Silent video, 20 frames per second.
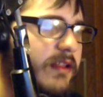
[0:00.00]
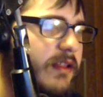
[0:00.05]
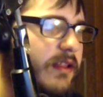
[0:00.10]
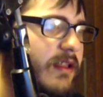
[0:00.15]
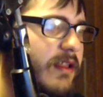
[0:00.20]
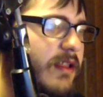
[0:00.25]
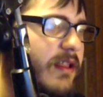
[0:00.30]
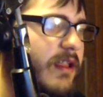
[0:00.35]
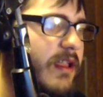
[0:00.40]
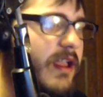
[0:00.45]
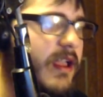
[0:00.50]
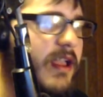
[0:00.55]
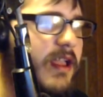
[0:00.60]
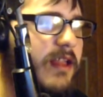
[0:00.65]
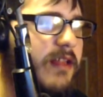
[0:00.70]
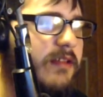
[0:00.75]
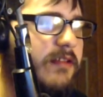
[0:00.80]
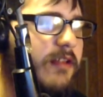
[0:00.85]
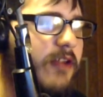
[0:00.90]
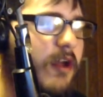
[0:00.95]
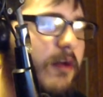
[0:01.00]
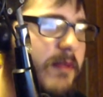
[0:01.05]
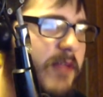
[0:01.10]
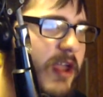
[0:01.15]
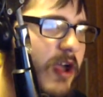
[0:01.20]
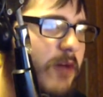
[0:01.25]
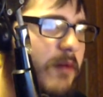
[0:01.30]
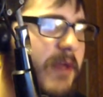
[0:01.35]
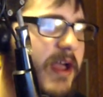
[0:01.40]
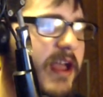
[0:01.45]
And tell me how
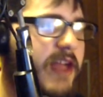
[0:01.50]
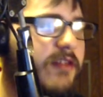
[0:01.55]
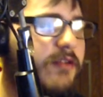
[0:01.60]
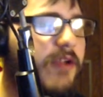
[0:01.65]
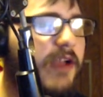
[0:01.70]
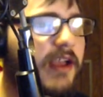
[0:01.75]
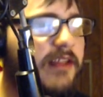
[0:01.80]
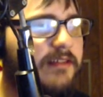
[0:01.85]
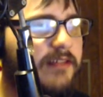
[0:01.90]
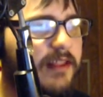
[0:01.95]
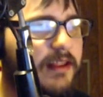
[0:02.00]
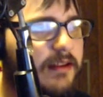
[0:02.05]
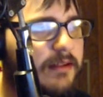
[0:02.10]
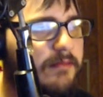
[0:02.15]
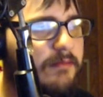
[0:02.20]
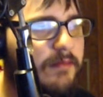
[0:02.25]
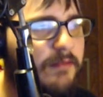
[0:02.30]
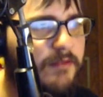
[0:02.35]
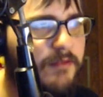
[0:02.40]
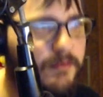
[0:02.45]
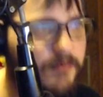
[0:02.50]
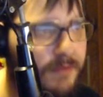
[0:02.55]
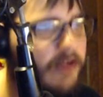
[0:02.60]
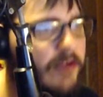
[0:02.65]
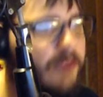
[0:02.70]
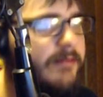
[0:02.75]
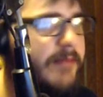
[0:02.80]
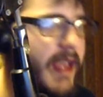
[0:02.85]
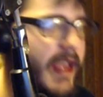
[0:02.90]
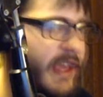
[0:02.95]
bad you guys did. If you failed,
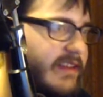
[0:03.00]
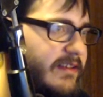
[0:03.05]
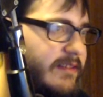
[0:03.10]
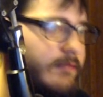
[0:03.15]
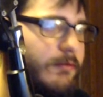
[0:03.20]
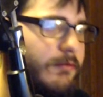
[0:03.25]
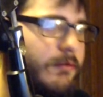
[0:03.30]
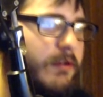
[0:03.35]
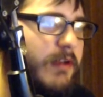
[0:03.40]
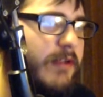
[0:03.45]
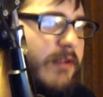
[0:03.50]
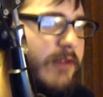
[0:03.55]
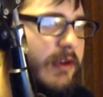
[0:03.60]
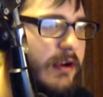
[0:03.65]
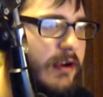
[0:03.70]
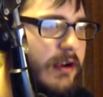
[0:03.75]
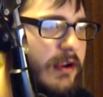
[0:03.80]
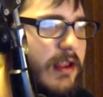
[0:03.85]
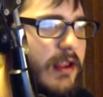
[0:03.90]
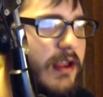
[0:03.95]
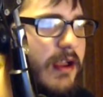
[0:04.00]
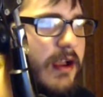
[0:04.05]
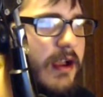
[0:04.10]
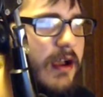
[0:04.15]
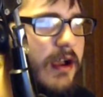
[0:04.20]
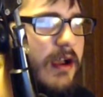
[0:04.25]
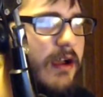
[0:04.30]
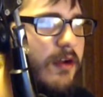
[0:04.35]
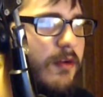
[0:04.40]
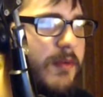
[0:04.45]
passed, or whatever.
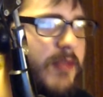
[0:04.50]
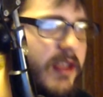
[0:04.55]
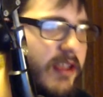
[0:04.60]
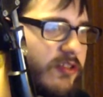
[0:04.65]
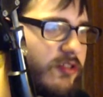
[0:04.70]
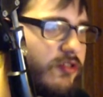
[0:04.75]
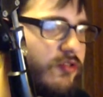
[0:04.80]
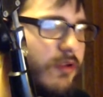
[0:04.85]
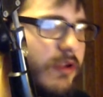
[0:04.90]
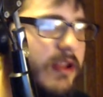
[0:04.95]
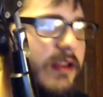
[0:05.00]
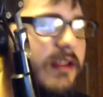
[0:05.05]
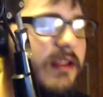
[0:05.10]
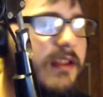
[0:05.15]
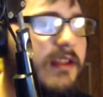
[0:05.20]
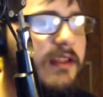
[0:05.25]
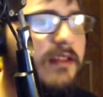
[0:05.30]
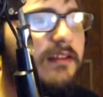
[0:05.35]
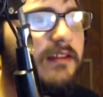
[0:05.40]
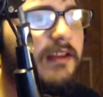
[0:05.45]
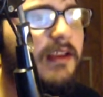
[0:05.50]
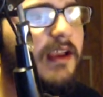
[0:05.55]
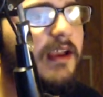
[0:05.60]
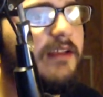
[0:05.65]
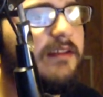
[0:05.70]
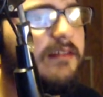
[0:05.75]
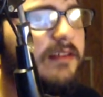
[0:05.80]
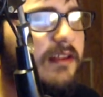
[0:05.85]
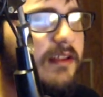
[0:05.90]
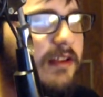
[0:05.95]
Uh, hope you guys enjoyed. See you guys
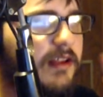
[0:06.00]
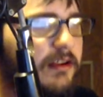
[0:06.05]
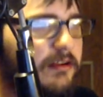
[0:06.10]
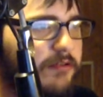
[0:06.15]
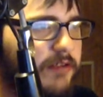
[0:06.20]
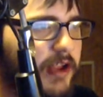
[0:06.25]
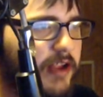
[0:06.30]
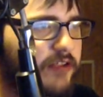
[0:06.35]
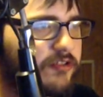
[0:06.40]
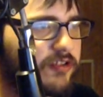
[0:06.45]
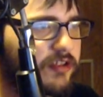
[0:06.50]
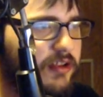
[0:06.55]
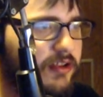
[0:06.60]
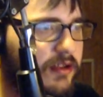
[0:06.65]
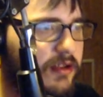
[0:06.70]
in next reaction.